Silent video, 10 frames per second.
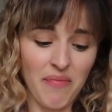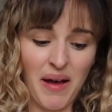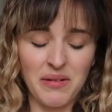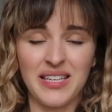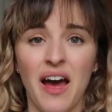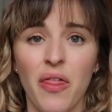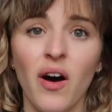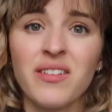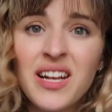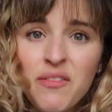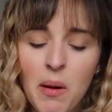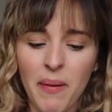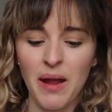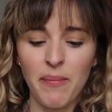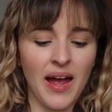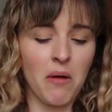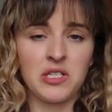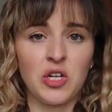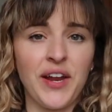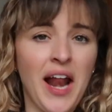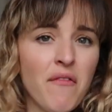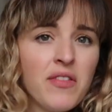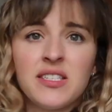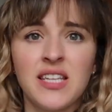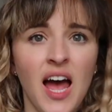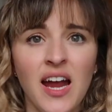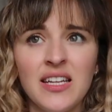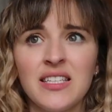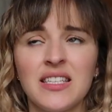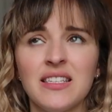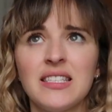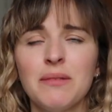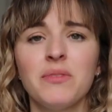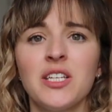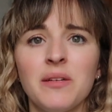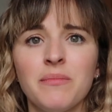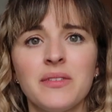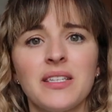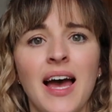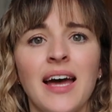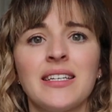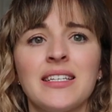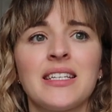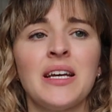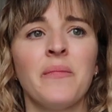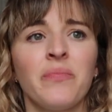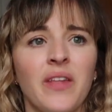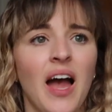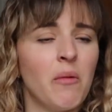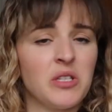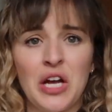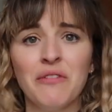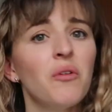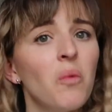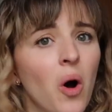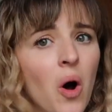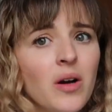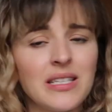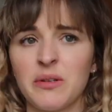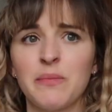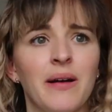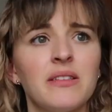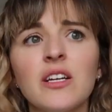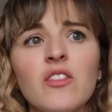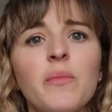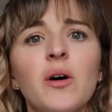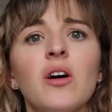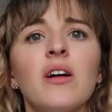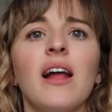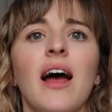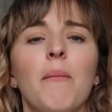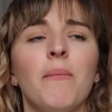that was it. I thought I was going to have my baby. I was looking out for the signs and symptoms and I was going for walks, I was bouncing on the ball.